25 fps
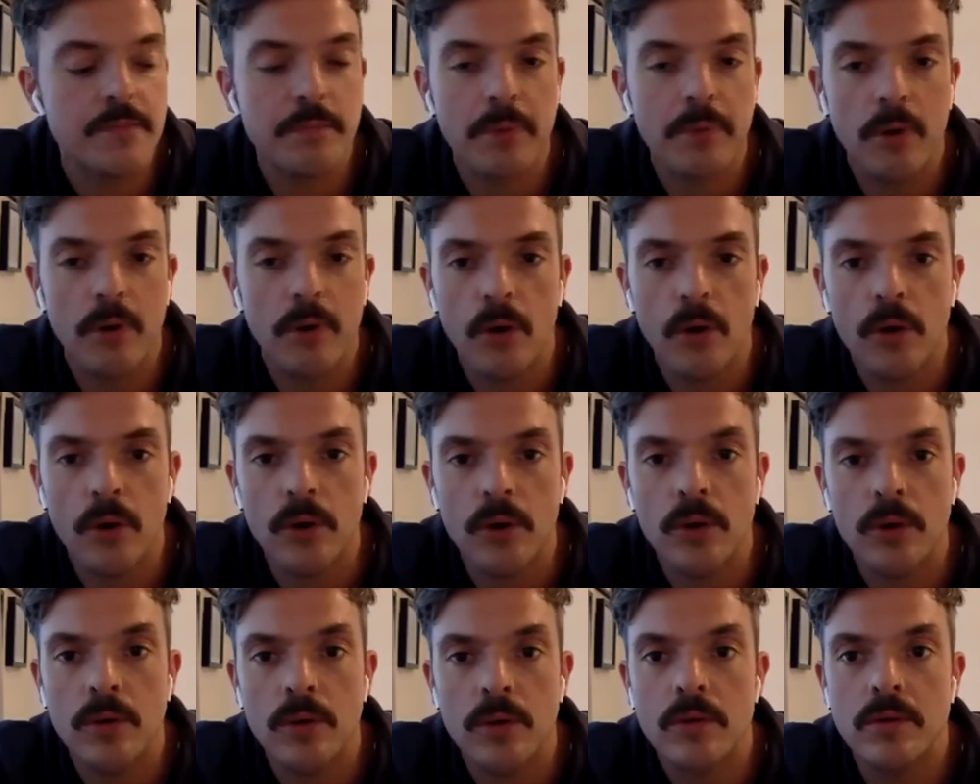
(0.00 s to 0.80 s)

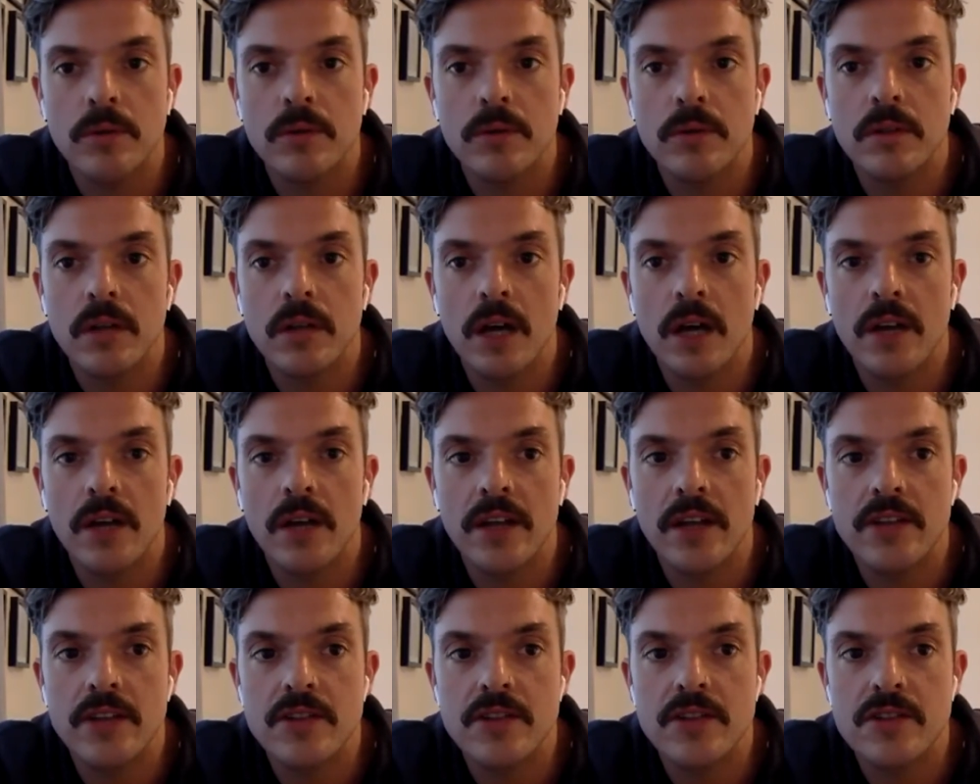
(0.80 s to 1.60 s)
pull, and
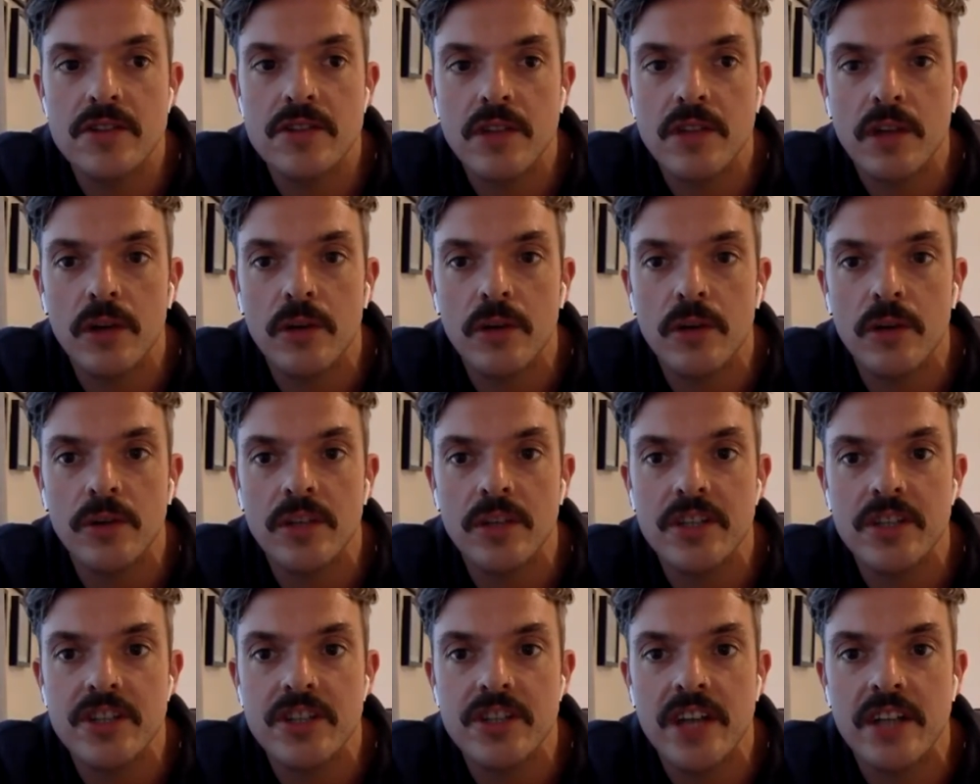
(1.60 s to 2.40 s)
then
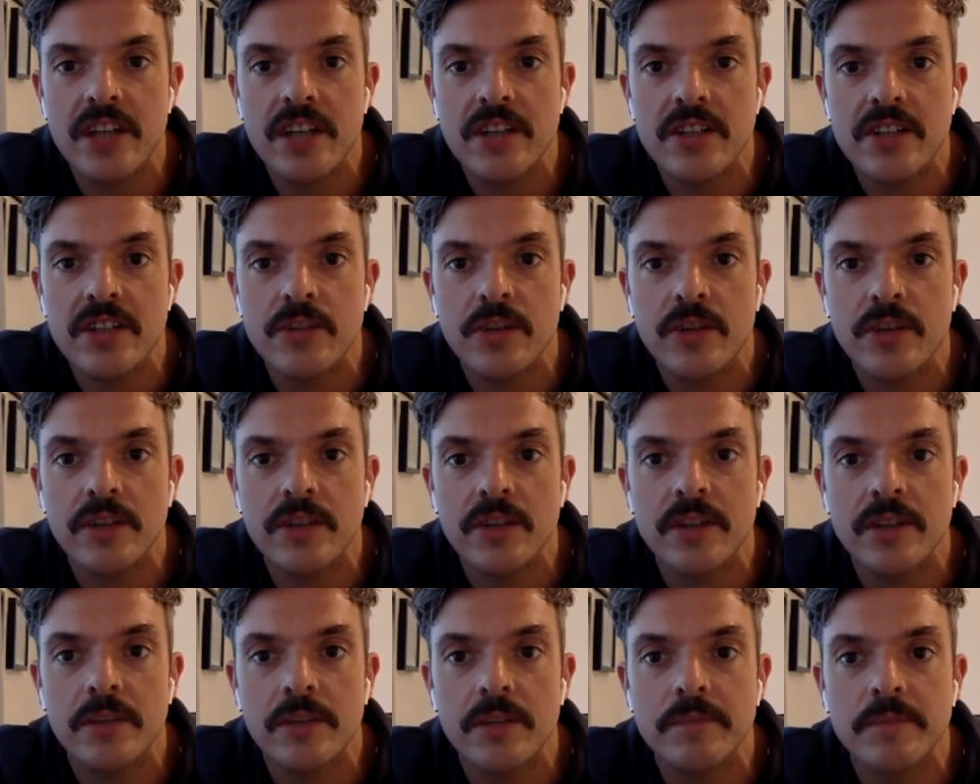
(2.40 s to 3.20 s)
slowly change. Well
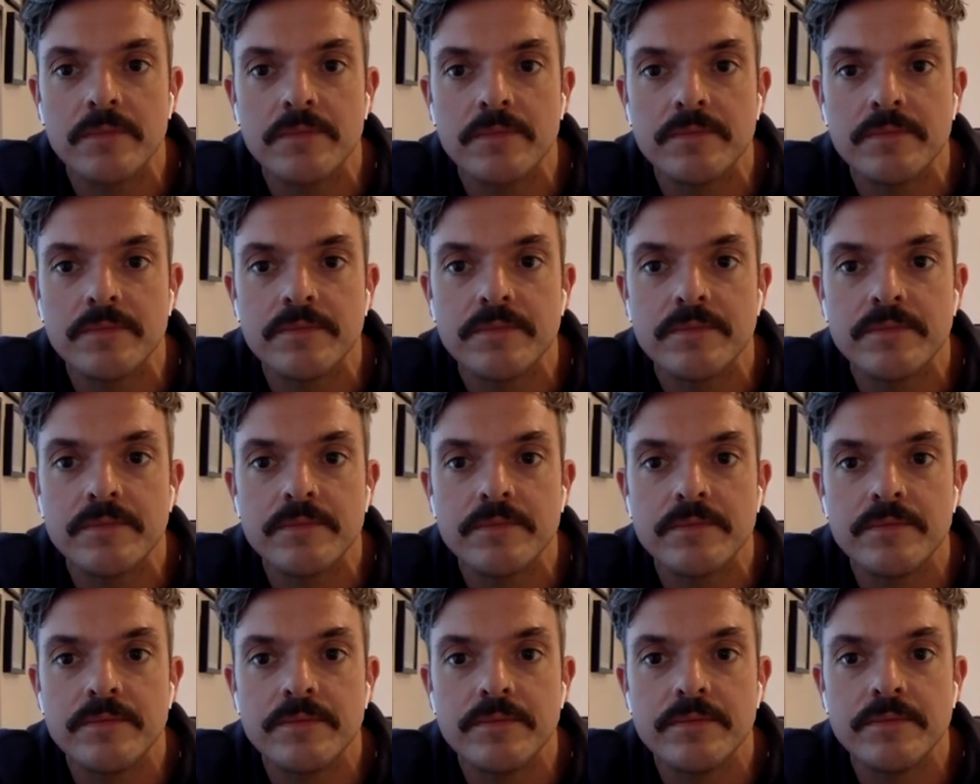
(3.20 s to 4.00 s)
done.
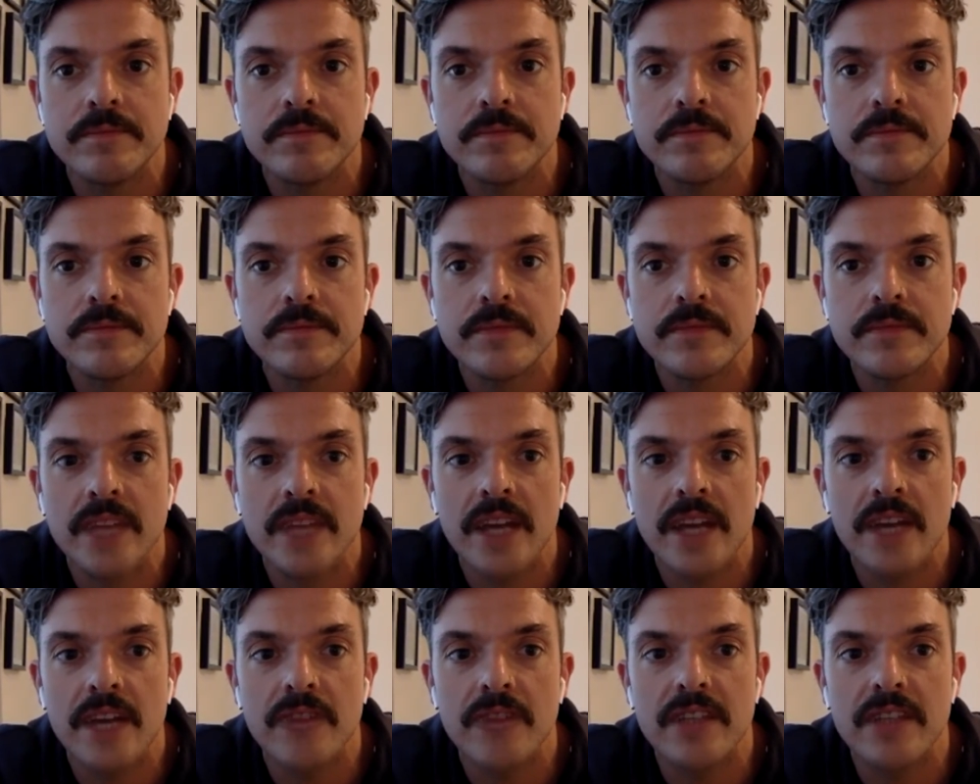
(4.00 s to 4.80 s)

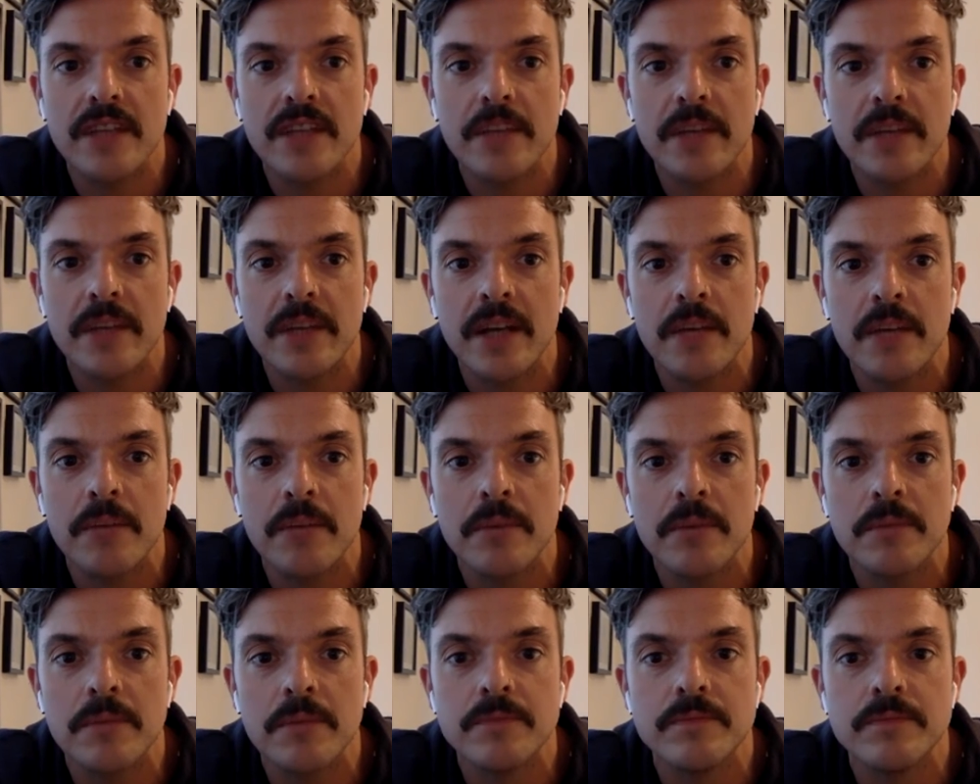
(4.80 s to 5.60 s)
Carefully coming up.
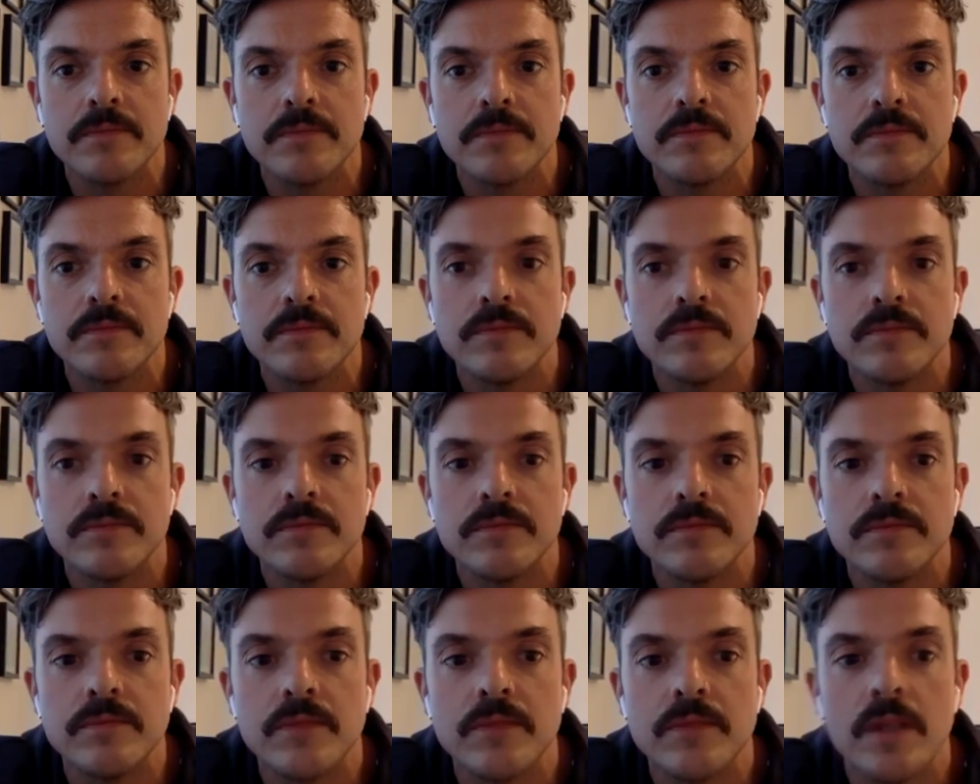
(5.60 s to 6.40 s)

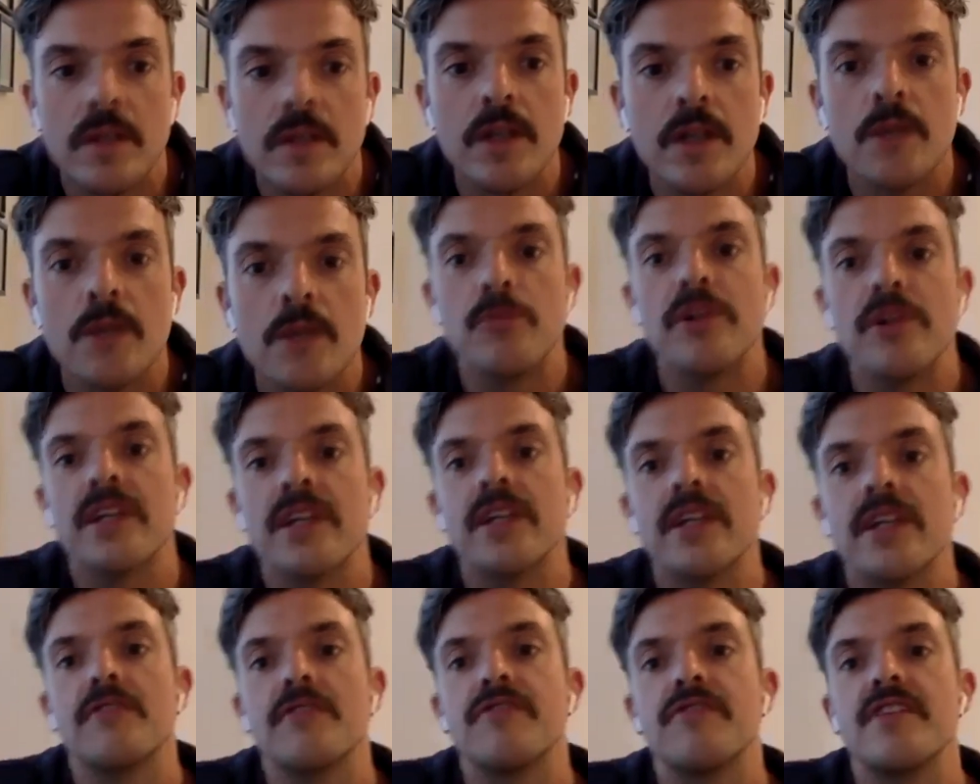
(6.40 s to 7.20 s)

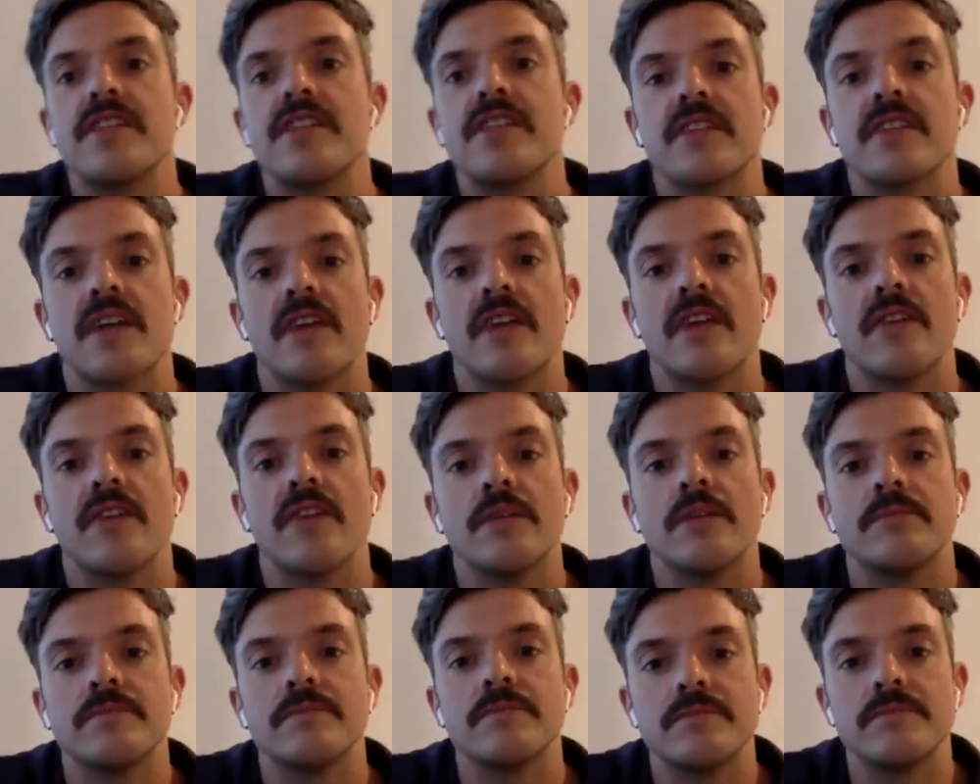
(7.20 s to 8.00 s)
Bringing the feet
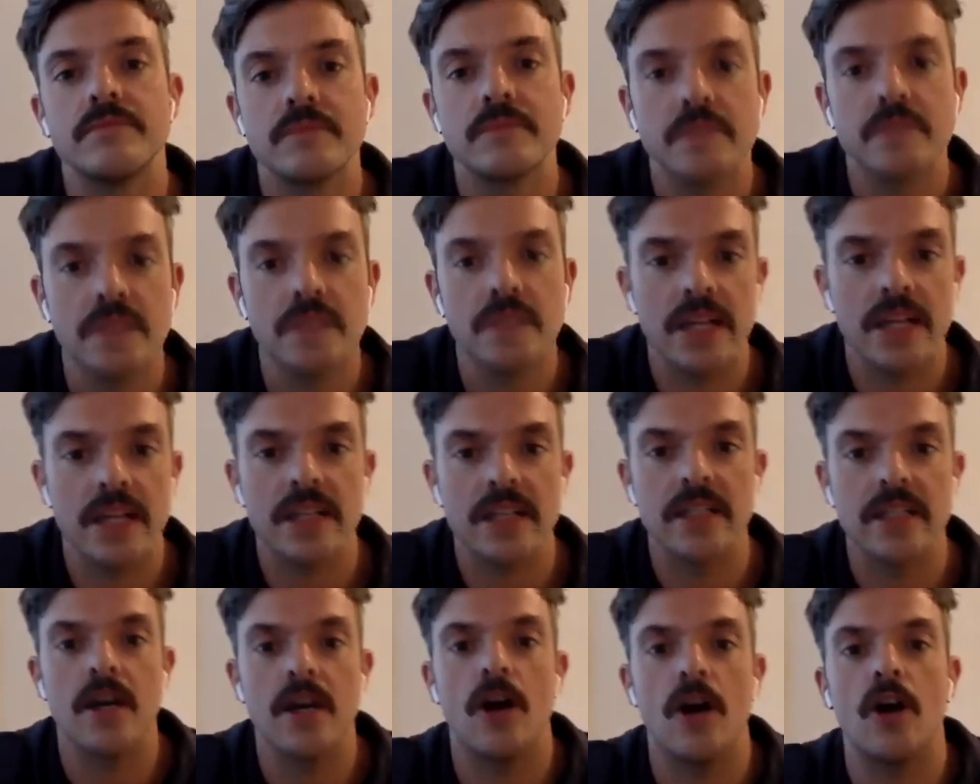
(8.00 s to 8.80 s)
together,
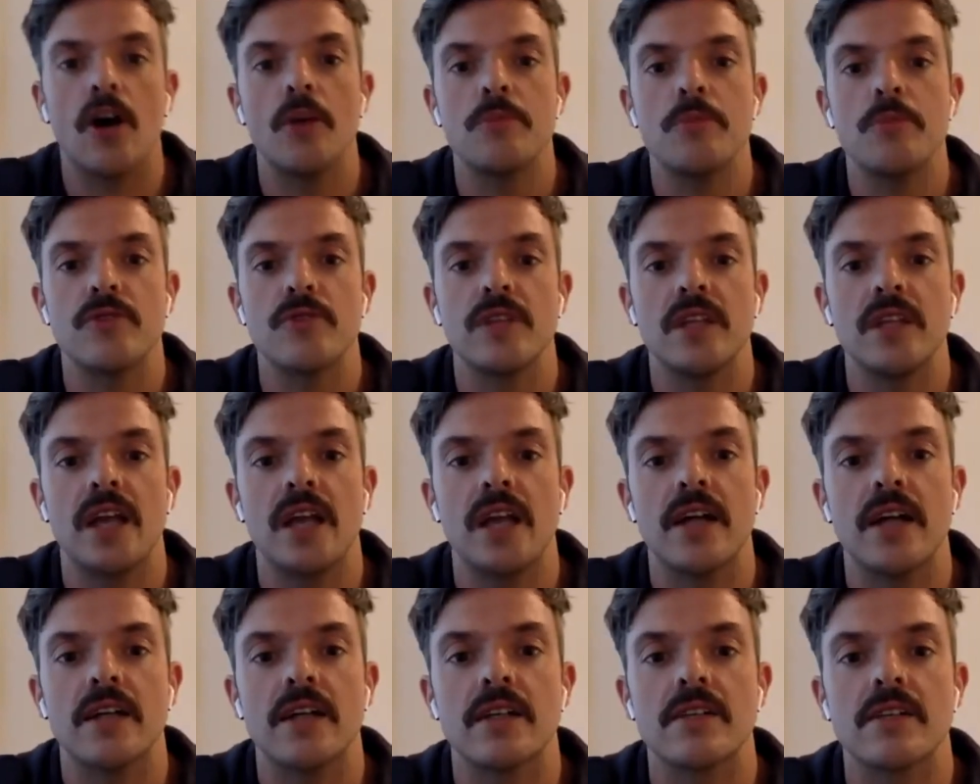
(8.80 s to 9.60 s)
letting the arms
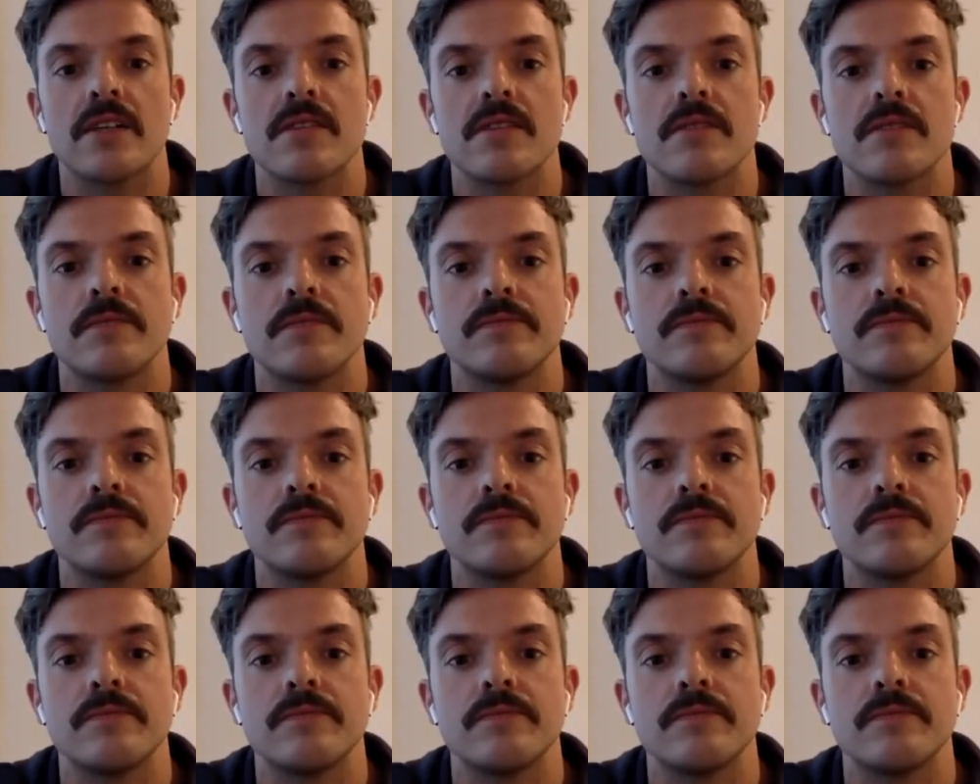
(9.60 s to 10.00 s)
relax.